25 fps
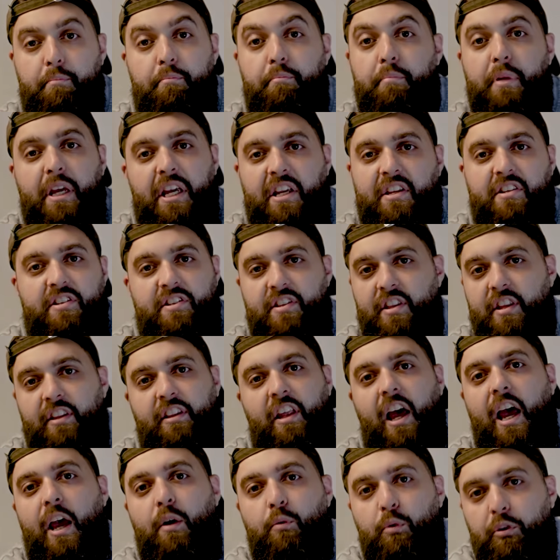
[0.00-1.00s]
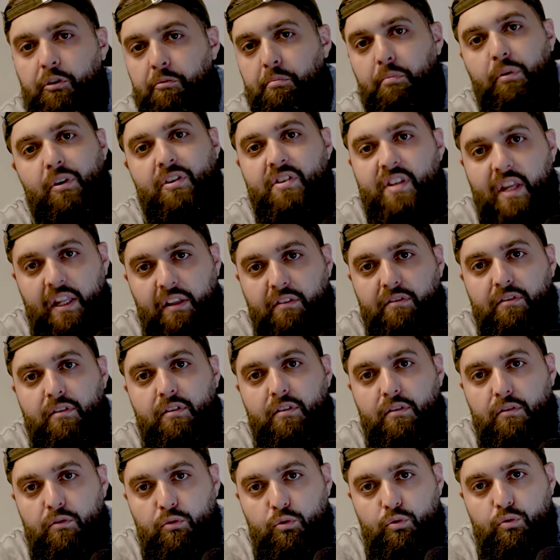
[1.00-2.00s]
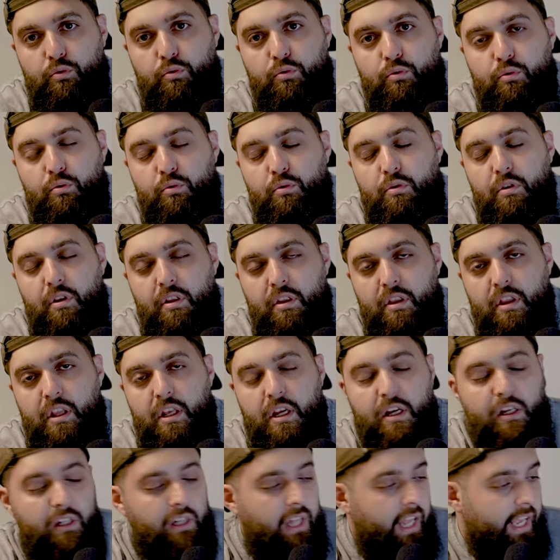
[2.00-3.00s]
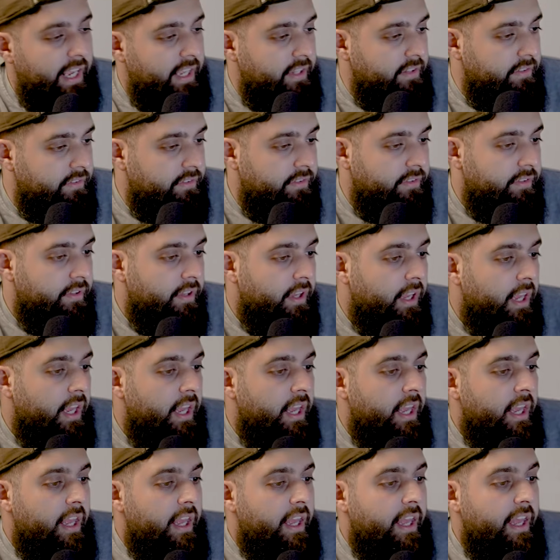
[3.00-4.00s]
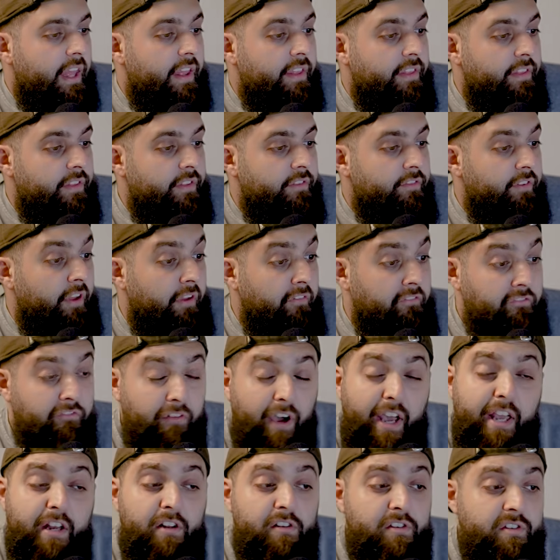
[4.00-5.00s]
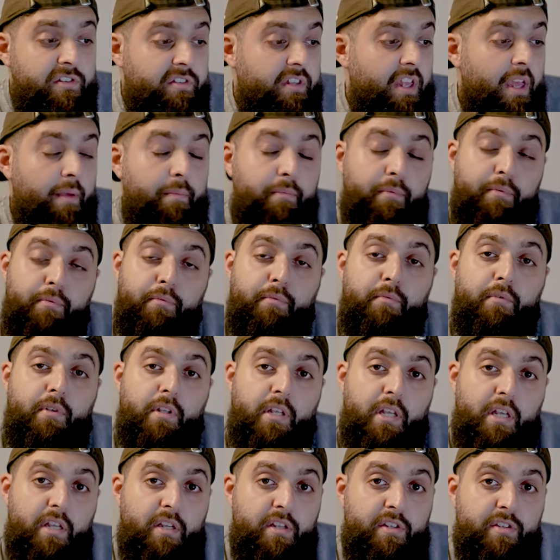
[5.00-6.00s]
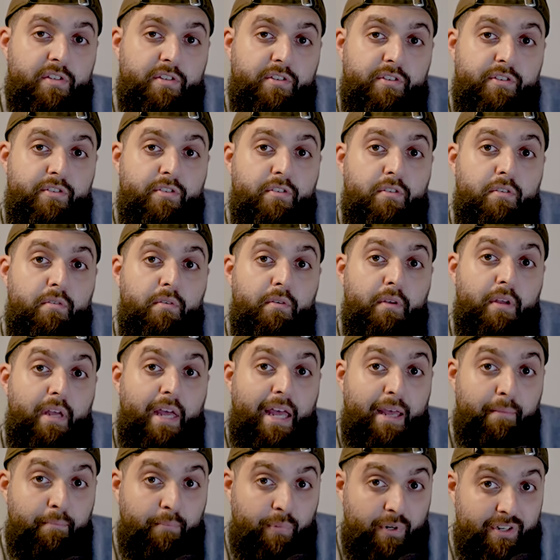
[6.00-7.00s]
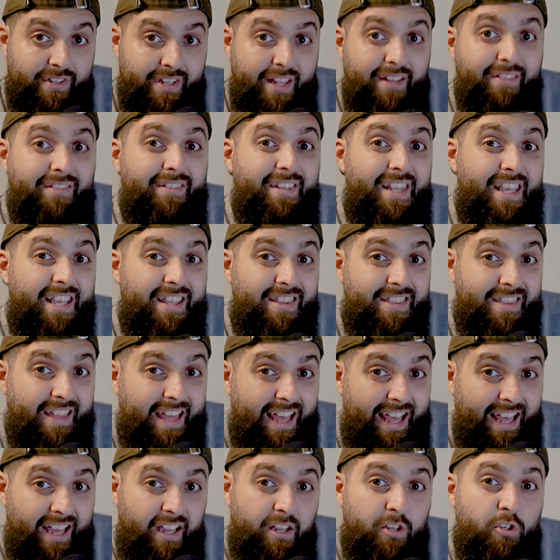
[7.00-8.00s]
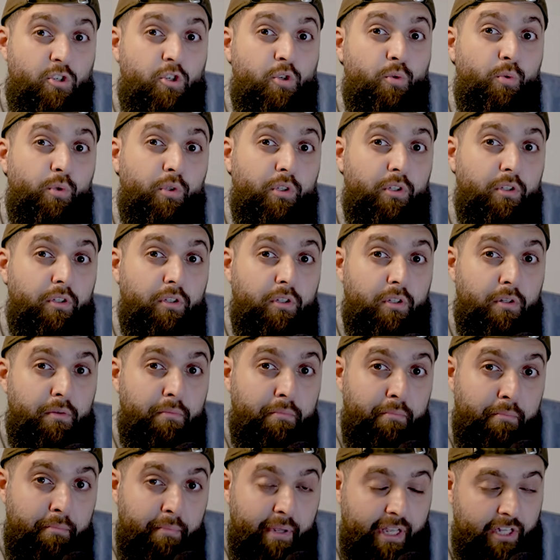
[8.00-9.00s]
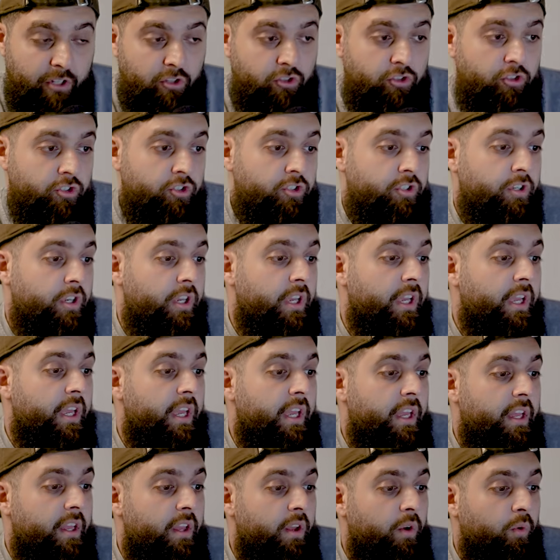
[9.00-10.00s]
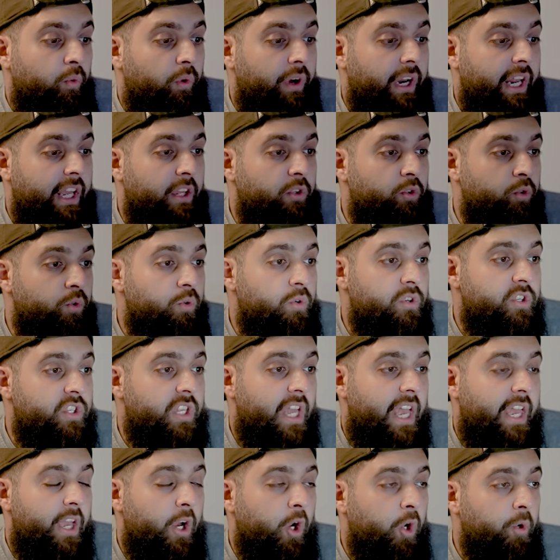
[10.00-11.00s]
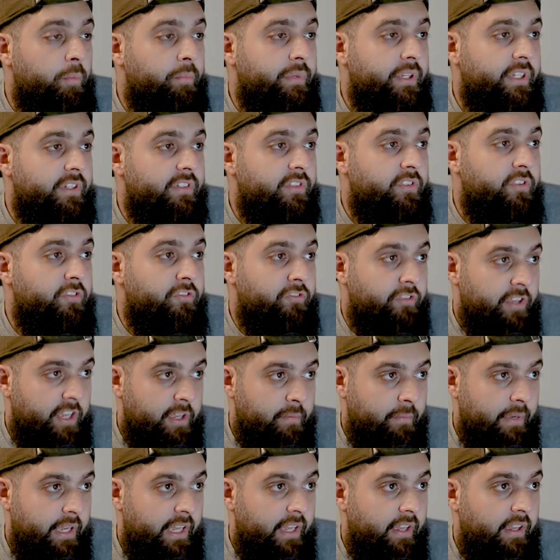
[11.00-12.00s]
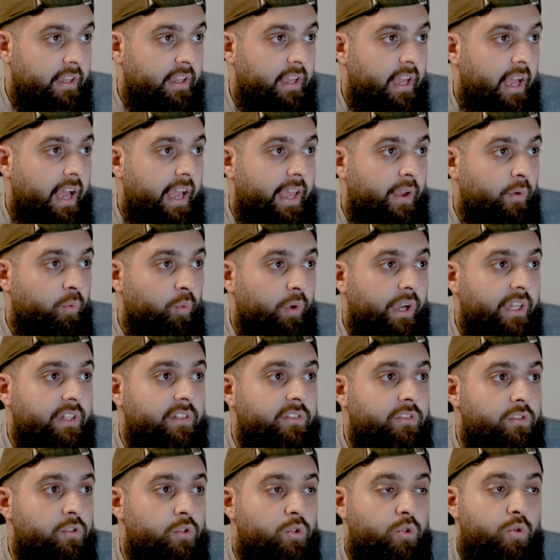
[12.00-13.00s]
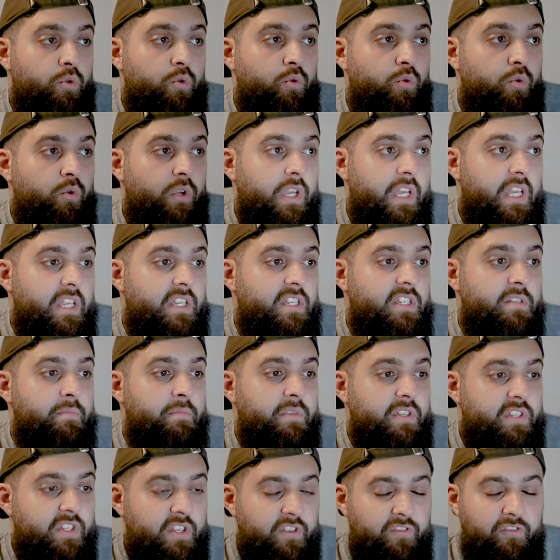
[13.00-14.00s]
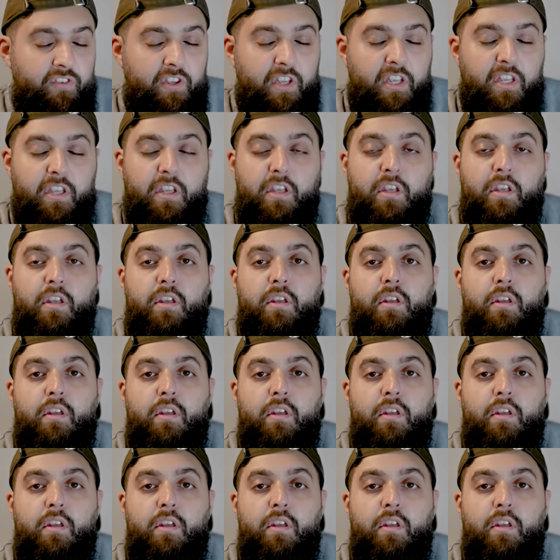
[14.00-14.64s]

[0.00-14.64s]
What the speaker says: picks that I would present to the clients. A final step is presenting the actual pitch. What I do is I opened Figma. I went to a specific